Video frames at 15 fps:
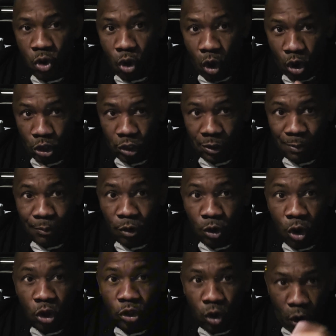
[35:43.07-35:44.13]

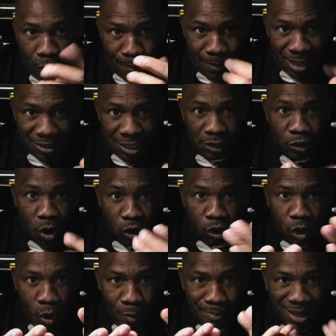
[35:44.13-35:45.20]
God commanded, God
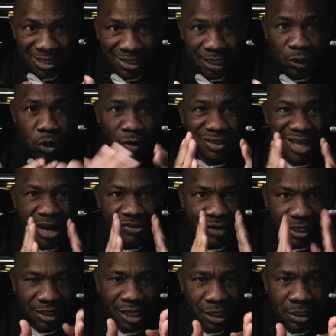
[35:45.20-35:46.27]
commended, God
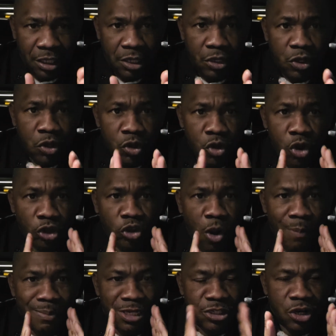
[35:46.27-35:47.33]
directed, God
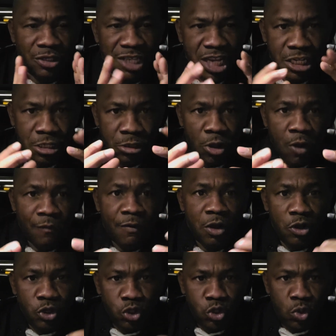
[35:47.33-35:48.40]
commissioned His love
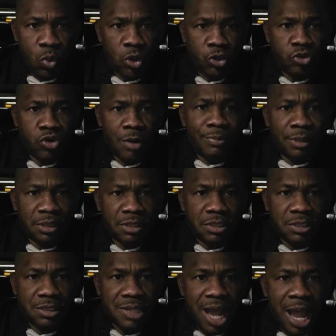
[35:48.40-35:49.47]
toward Robert.
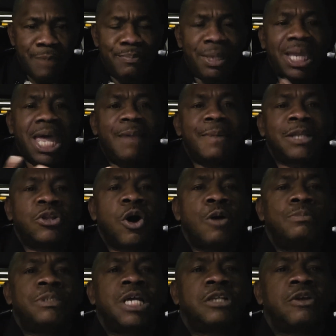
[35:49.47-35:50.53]
I became an
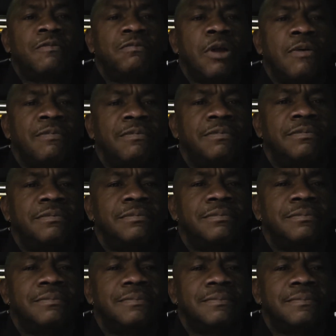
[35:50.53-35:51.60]
object of love.
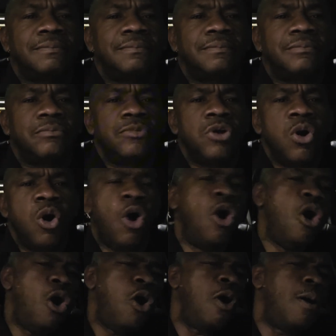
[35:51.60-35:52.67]

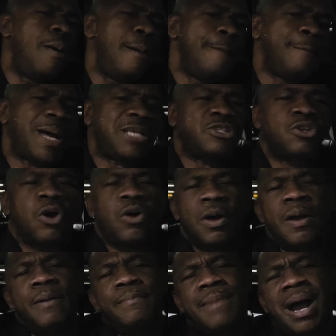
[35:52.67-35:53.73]
Oh, pastor,
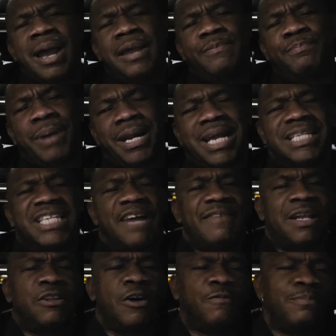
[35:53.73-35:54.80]
my parents
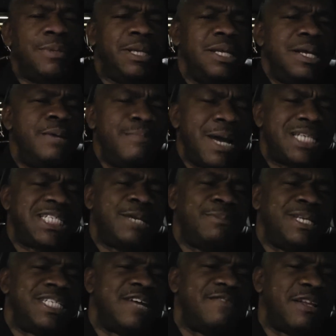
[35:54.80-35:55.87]
never loved me. My
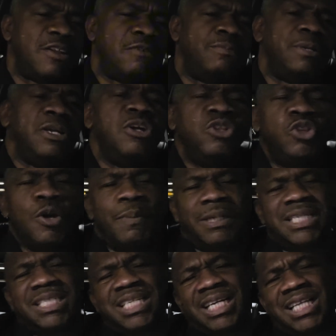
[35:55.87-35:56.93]
siblings never loved me.
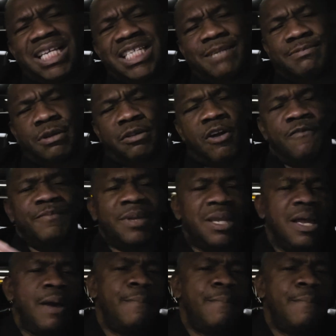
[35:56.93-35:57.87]
Nobody really seemed to love me.